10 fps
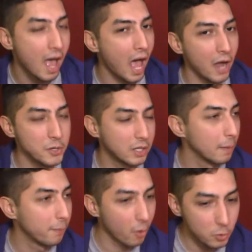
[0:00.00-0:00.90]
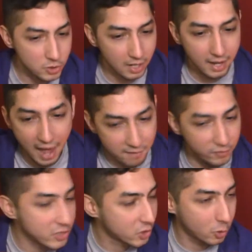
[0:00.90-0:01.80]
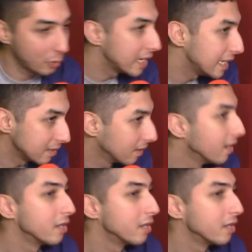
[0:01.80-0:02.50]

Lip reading: how you can approach every screen,